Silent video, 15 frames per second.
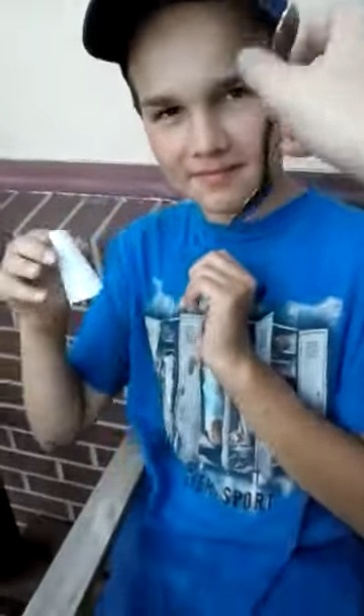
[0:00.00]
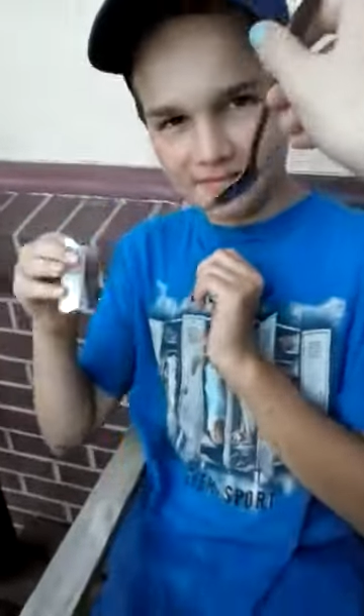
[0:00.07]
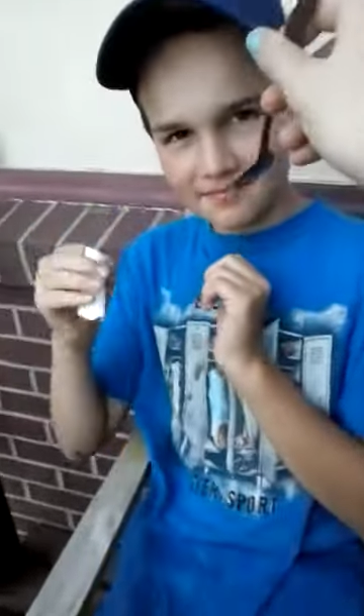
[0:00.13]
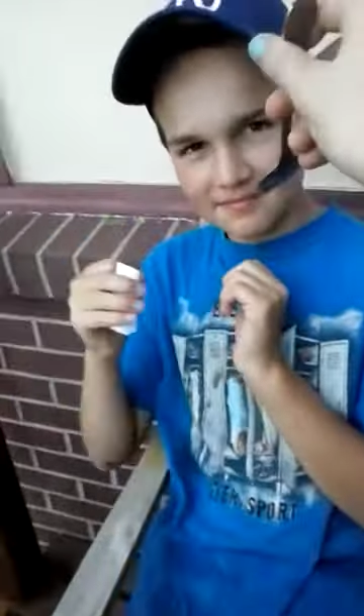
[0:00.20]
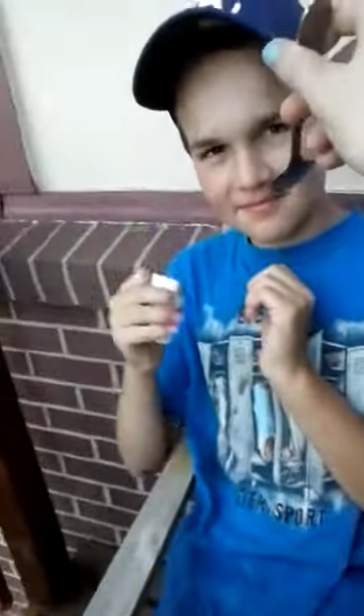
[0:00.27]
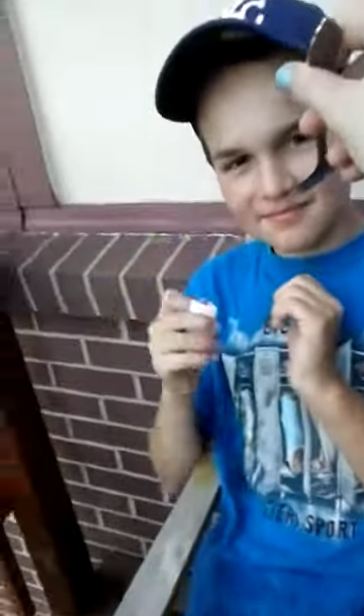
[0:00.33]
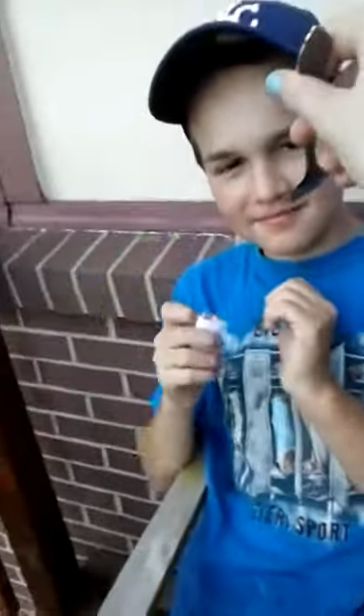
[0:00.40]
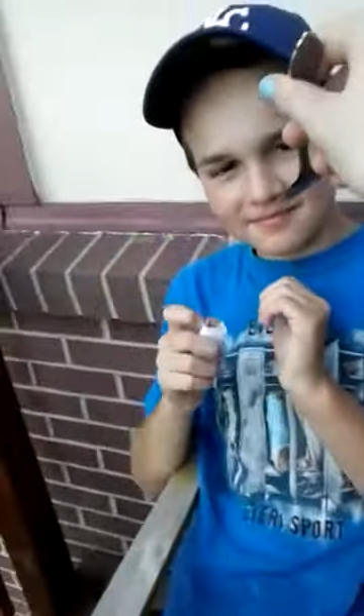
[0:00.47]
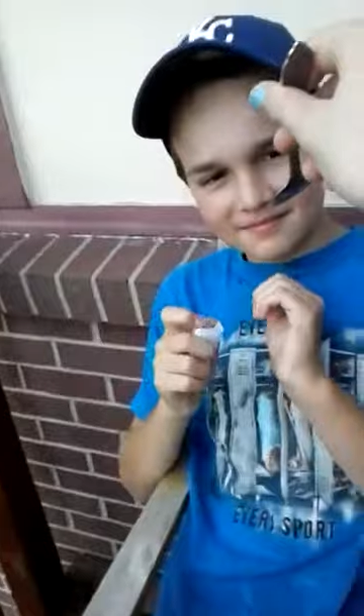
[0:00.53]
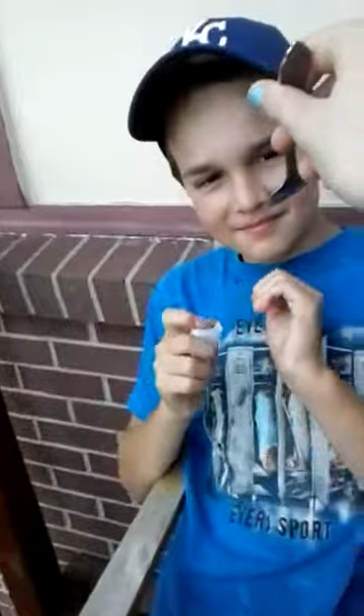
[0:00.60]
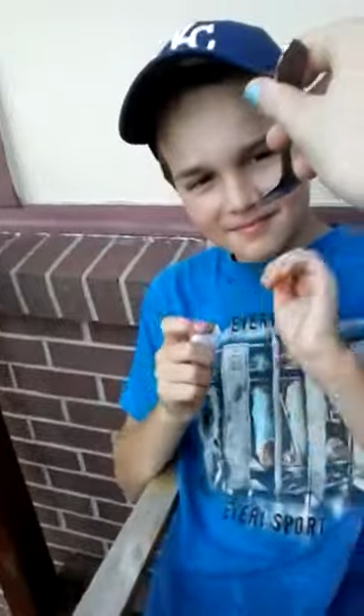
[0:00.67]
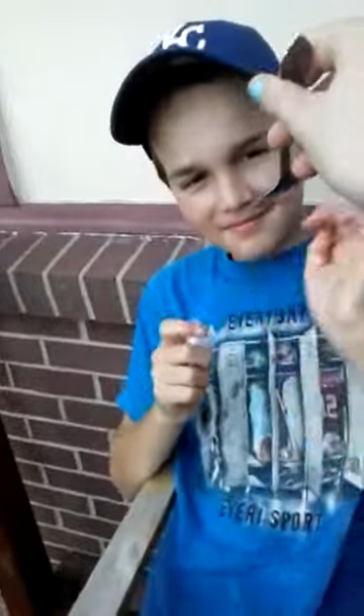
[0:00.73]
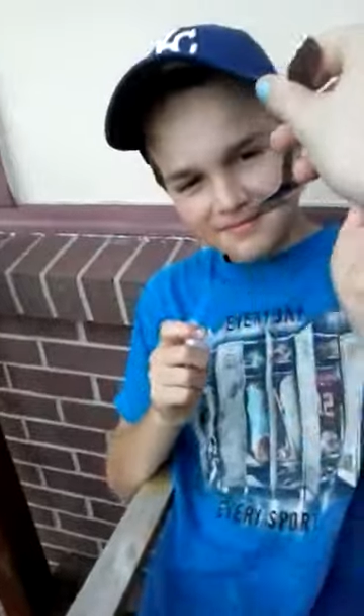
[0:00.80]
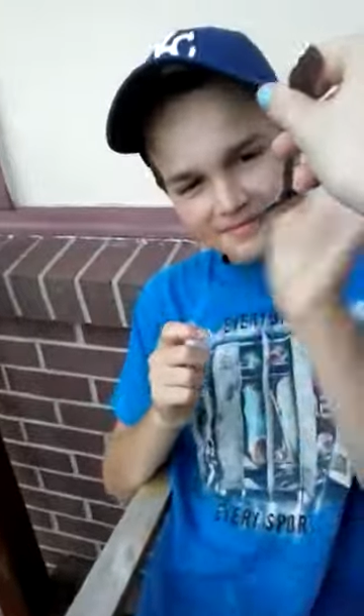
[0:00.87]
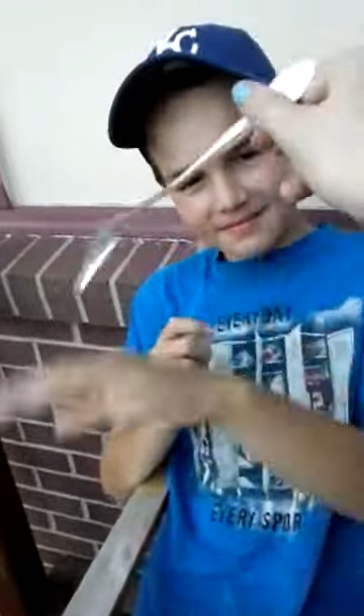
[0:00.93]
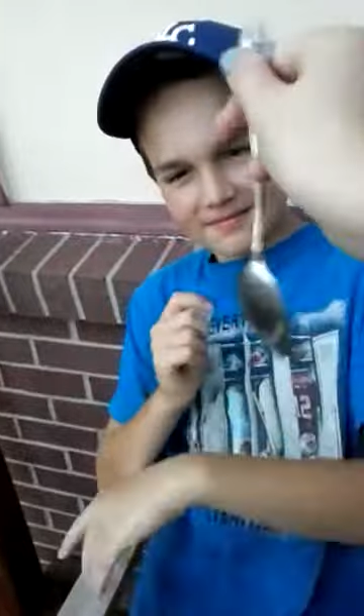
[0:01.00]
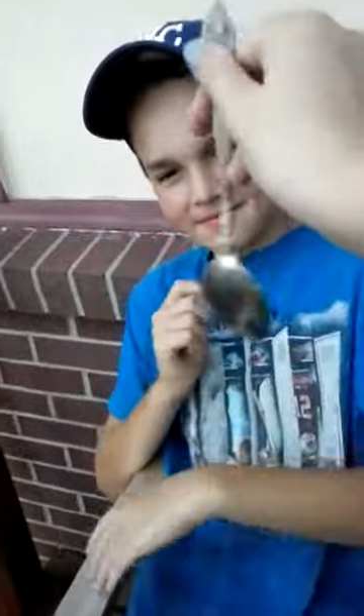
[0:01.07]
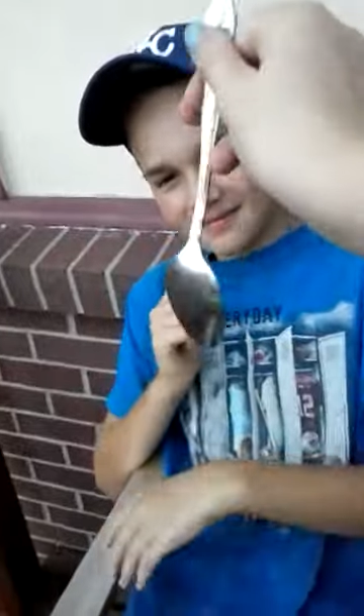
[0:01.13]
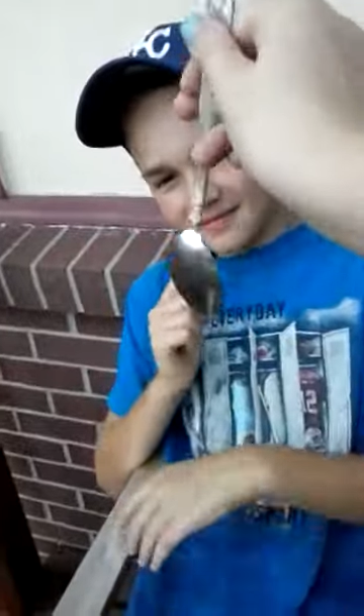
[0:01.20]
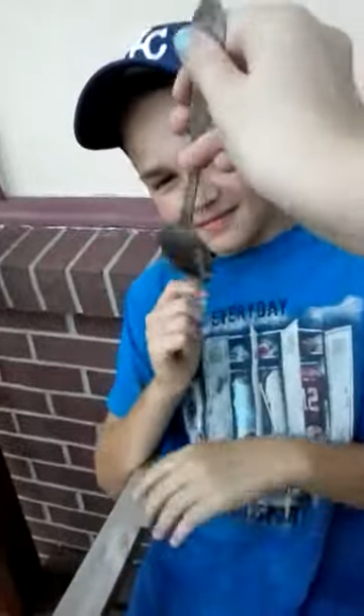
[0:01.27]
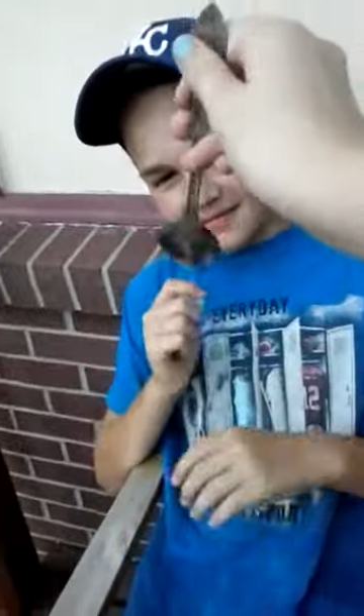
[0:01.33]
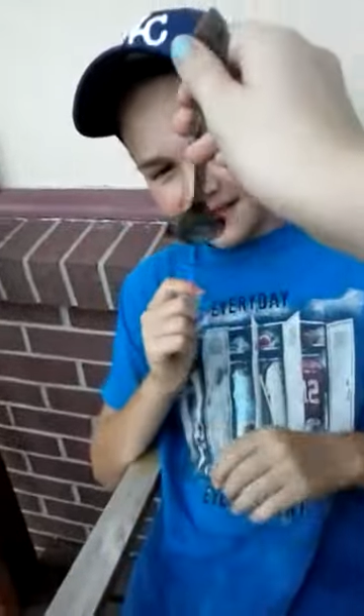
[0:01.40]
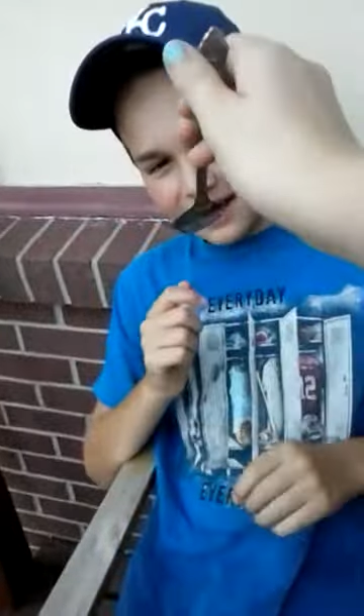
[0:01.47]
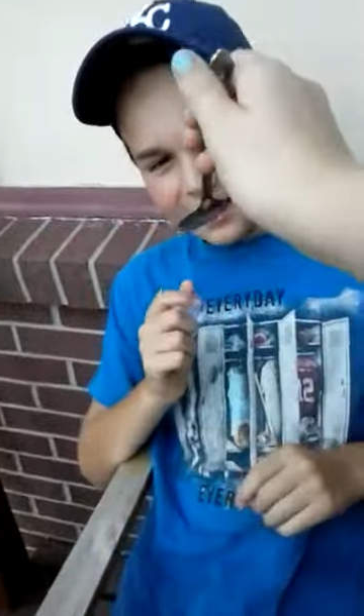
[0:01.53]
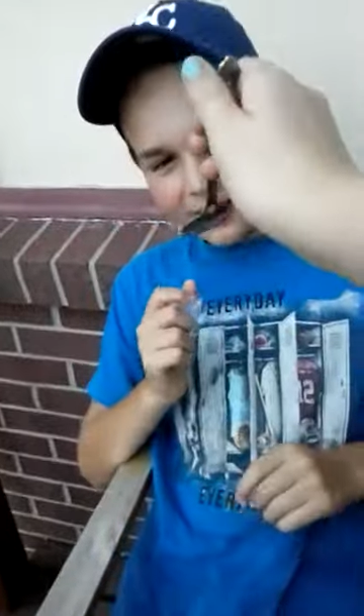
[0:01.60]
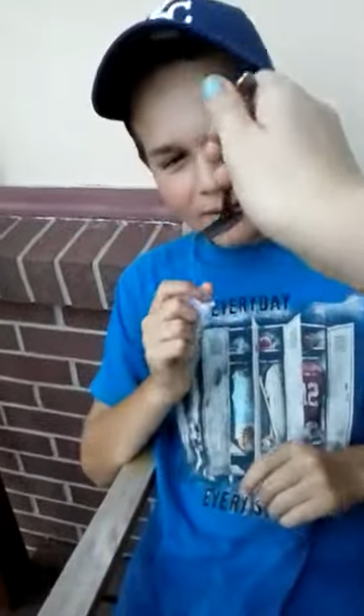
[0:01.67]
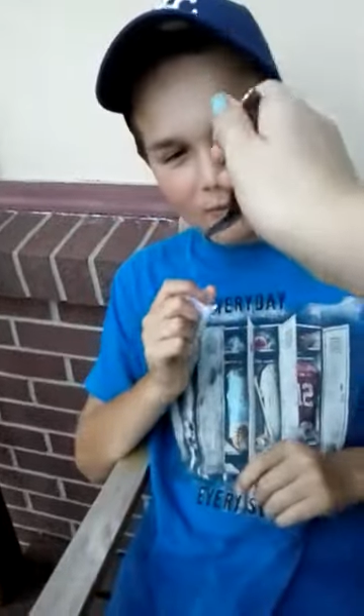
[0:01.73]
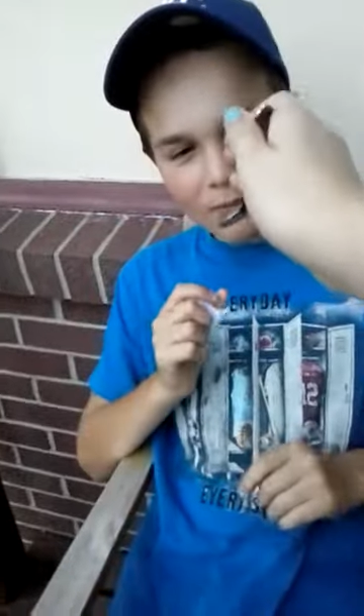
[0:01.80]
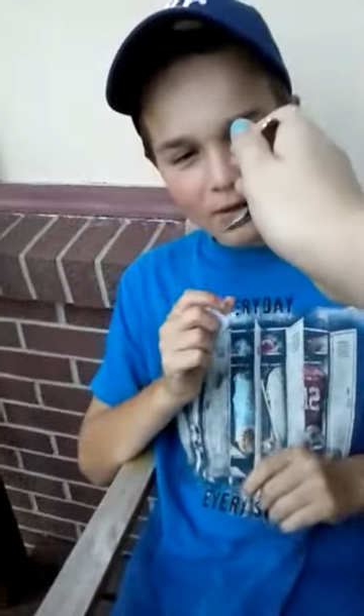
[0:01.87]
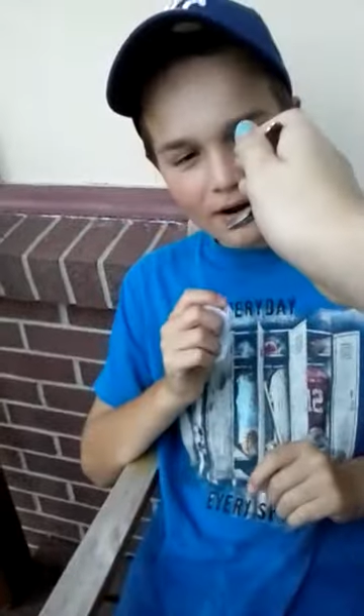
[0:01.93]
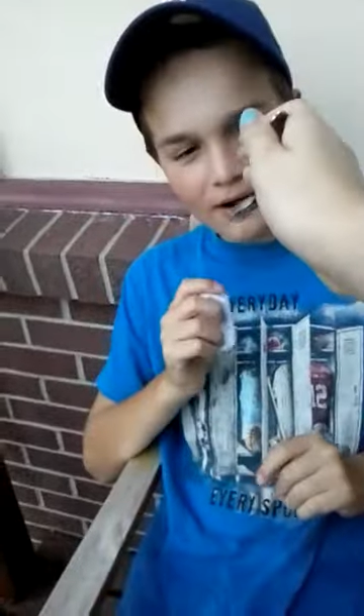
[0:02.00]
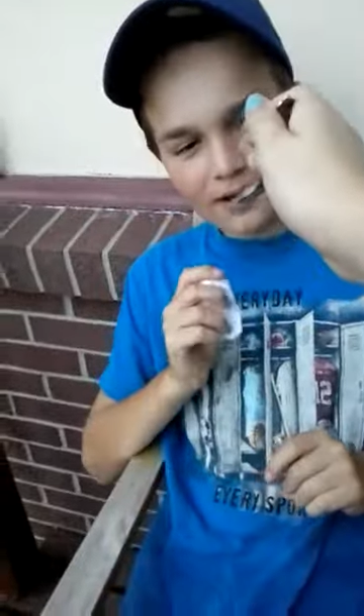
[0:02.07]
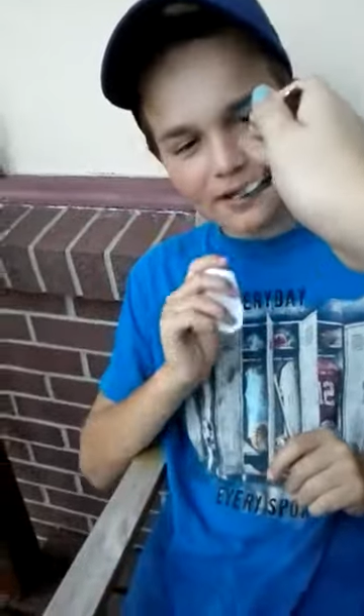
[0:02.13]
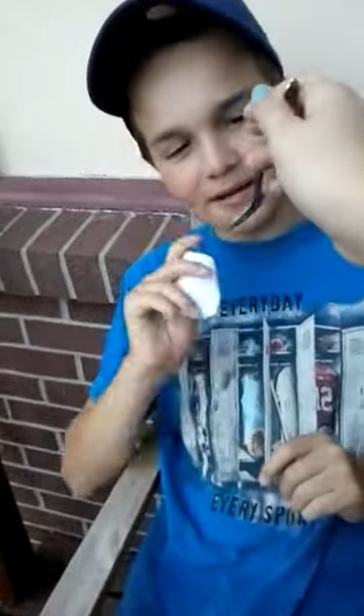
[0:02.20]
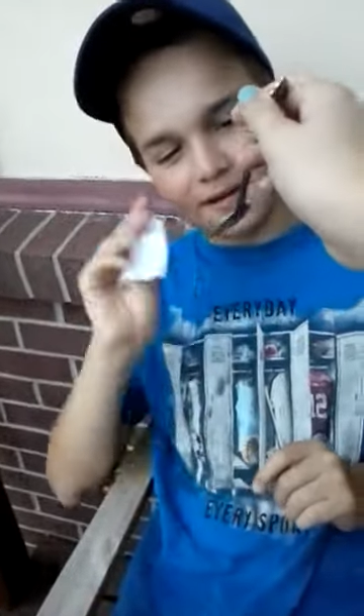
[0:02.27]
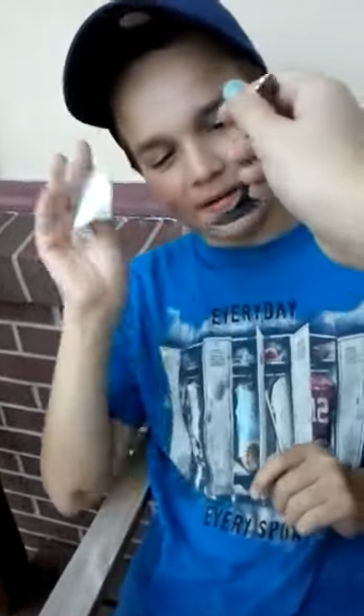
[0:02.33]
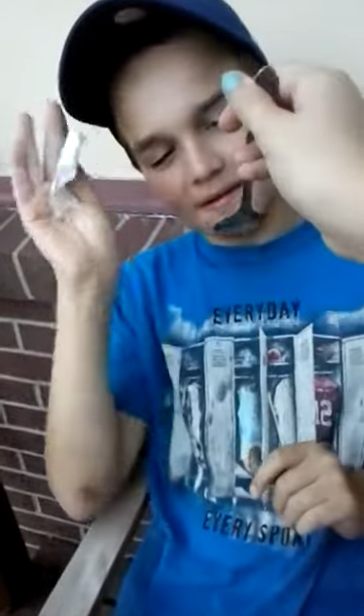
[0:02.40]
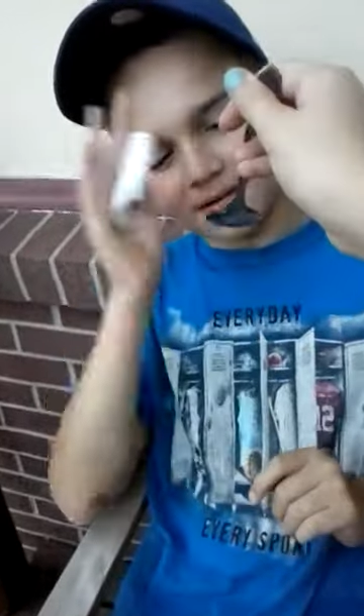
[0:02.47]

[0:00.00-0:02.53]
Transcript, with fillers: Elias, Eat it.